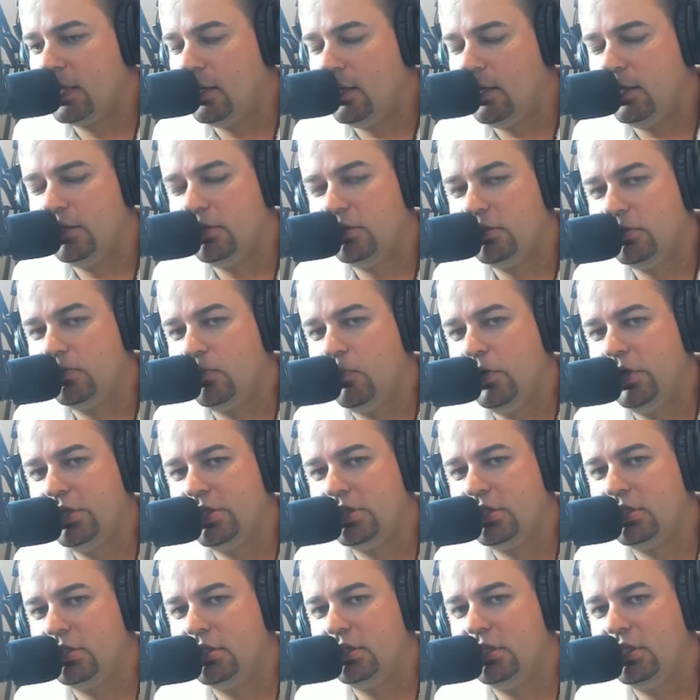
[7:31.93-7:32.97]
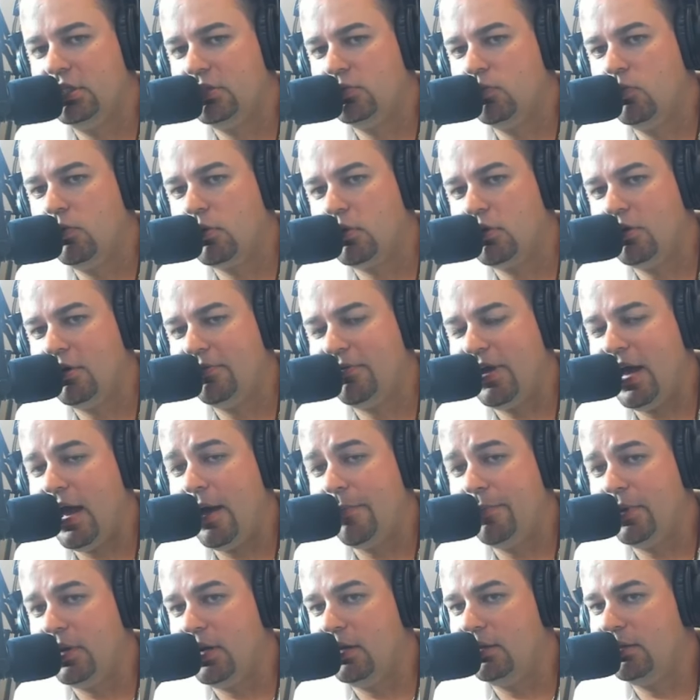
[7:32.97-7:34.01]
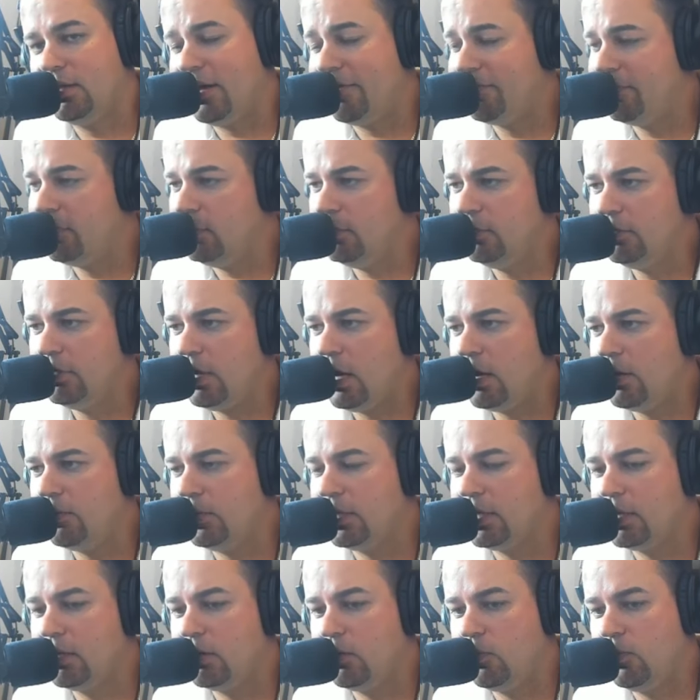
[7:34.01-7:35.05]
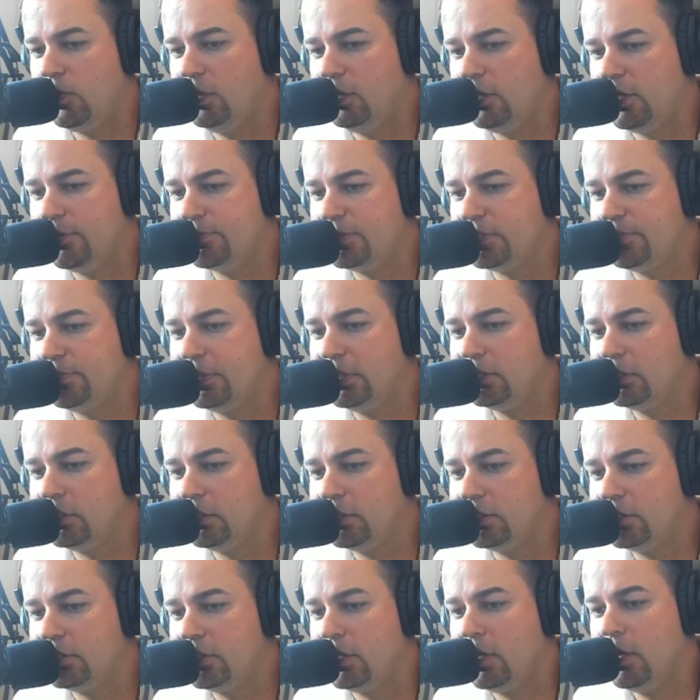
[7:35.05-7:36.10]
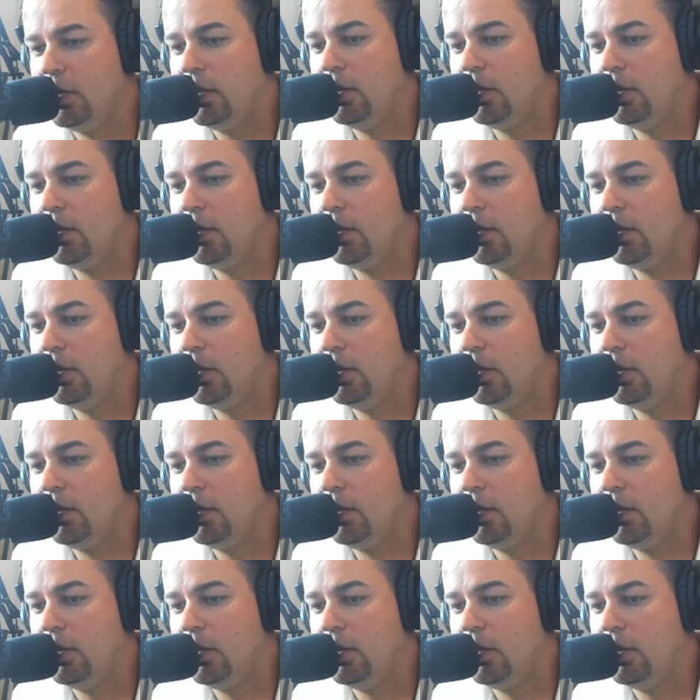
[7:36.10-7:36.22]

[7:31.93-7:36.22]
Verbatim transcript: I just wish this wouldn't have happened, and definitely not with Keller Williams because